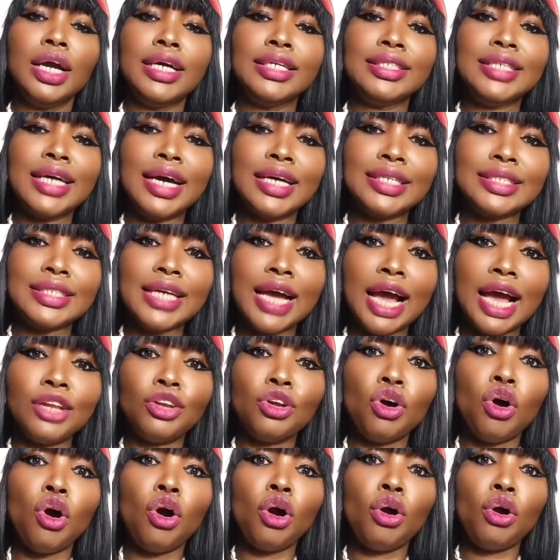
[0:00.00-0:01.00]
that are
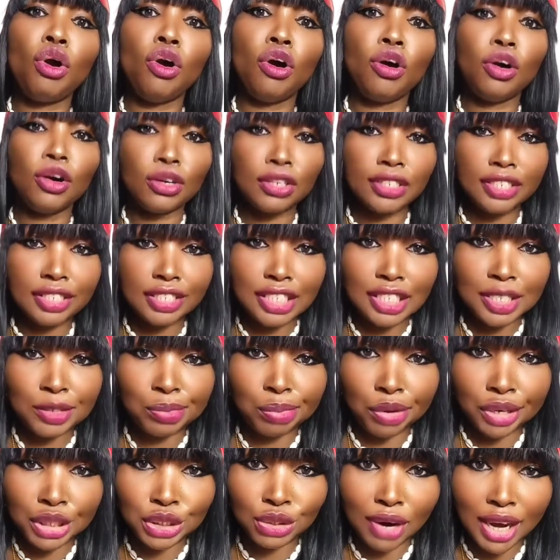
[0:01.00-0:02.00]
not called
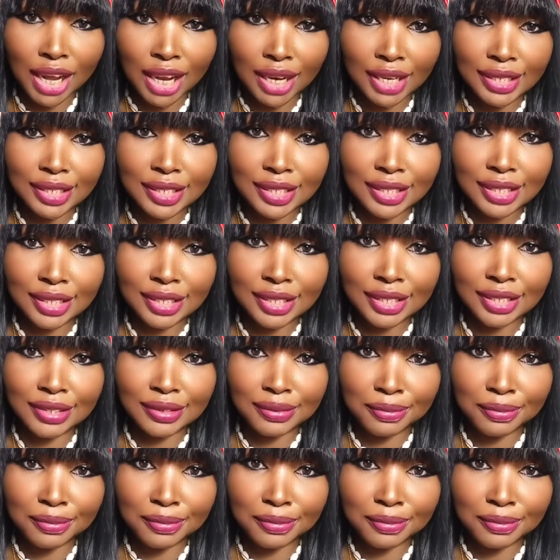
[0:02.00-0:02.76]
spiritualists.